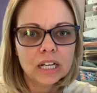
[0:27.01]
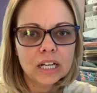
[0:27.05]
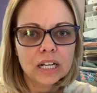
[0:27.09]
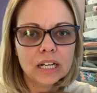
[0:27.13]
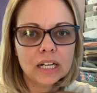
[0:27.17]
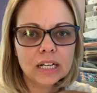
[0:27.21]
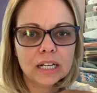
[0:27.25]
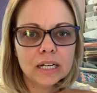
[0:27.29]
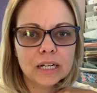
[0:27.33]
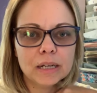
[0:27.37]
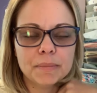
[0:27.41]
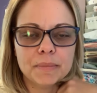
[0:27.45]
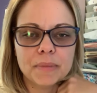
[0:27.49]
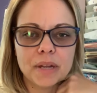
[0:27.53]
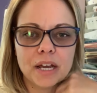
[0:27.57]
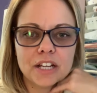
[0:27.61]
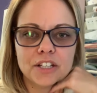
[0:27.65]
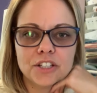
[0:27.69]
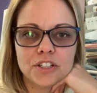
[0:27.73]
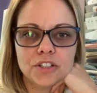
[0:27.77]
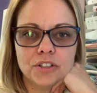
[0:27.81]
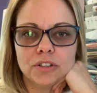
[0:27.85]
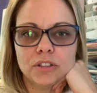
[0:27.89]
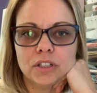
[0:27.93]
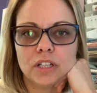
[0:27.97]
not
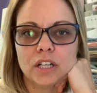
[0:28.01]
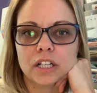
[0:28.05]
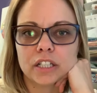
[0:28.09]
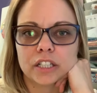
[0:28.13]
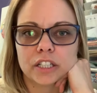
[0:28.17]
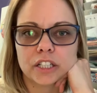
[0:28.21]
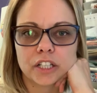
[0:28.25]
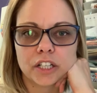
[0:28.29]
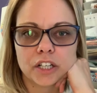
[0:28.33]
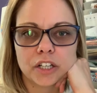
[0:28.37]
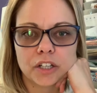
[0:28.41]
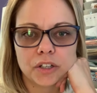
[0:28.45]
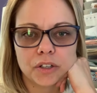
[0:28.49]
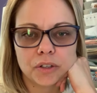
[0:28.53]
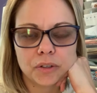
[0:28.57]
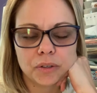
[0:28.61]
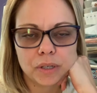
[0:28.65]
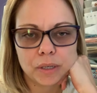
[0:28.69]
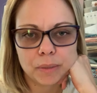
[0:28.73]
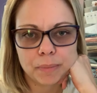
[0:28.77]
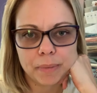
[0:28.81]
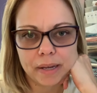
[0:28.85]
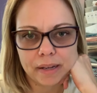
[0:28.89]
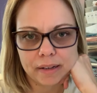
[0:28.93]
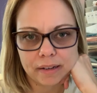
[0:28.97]
too long ago
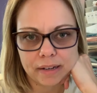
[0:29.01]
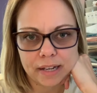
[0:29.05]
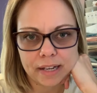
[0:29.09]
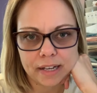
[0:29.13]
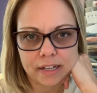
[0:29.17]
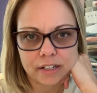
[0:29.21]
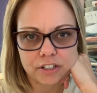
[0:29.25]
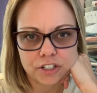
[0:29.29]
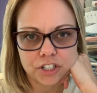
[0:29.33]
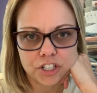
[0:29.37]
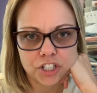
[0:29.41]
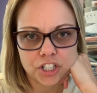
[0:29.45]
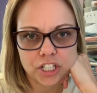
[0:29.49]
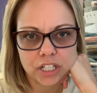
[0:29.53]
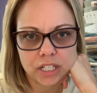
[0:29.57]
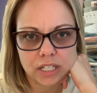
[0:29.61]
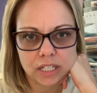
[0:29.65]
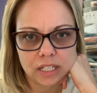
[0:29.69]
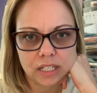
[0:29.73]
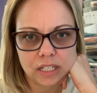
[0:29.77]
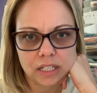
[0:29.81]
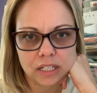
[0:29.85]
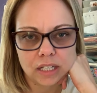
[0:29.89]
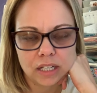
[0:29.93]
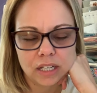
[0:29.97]
about how
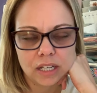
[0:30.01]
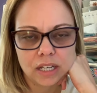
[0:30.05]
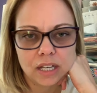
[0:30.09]
she